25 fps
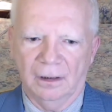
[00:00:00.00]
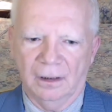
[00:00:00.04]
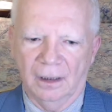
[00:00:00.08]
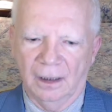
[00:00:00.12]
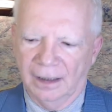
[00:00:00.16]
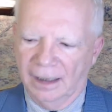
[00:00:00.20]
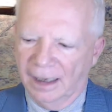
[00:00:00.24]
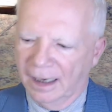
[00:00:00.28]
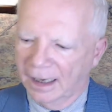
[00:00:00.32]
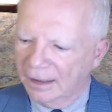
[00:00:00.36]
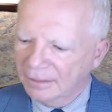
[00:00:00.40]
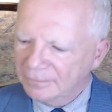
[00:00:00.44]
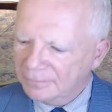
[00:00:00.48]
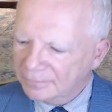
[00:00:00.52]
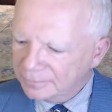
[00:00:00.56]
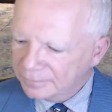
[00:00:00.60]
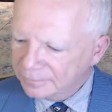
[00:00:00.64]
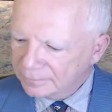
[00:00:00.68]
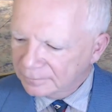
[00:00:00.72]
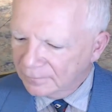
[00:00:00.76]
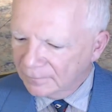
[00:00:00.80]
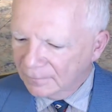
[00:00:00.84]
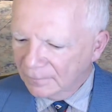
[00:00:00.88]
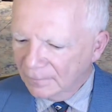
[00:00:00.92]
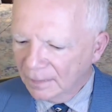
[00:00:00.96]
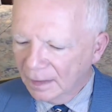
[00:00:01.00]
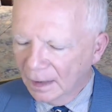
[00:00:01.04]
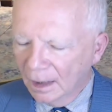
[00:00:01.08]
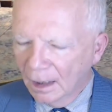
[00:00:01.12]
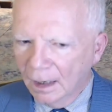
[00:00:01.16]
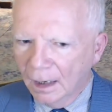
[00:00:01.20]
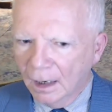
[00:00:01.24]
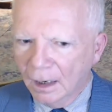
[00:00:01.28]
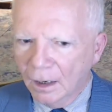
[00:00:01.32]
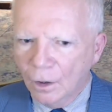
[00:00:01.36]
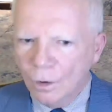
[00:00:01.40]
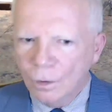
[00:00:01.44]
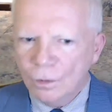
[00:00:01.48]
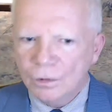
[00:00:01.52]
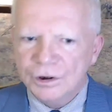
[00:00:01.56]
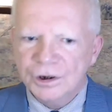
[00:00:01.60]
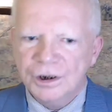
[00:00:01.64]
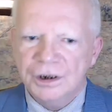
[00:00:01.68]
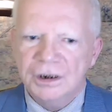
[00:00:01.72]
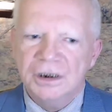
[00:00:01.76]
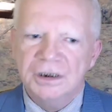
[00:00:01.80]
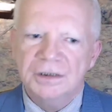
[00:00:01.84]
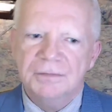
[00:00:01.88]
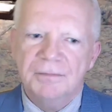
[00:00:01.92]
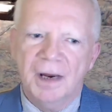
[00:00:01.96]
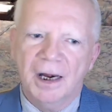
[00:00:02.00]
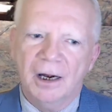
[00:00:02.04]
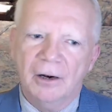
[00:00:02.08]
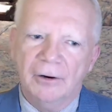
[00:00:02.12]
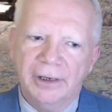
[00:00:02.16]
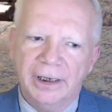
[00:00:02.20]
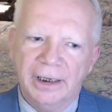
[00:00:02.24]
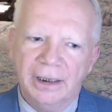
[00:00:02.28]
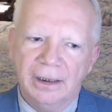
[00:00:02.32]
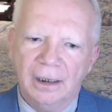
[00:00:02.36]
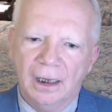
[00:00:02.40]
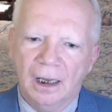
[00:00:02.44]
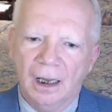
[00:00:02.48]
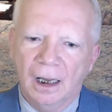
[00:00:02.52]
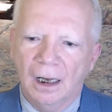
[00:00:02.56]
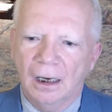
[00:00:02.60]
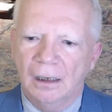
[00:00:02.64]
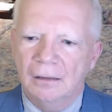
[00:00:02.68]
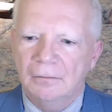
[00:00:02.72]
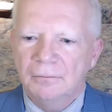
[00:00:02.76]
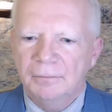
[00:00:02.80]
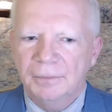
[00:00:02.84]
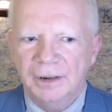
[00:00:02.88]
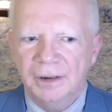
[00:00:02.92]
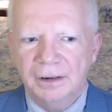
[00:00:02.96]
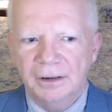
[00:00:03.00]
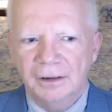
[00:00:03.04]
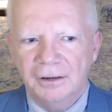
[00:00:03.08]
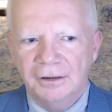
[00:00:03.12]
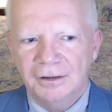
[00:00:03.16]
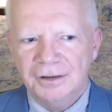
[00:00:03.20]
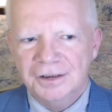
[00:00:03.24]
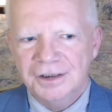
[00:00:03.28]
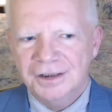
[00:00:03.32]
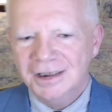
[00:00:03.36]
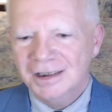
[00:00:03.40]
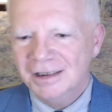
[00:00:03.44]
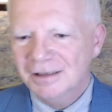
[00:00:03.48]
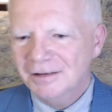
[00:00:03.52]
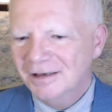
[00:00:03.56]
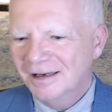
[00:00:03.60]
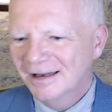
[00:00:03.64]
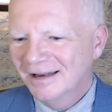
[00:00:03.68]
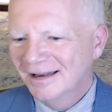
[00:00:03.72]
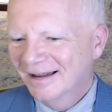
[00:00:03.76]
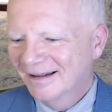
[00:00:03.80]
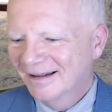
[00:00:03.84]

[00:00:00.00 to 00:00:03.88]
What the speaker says: Again, oh, she's married, but you see,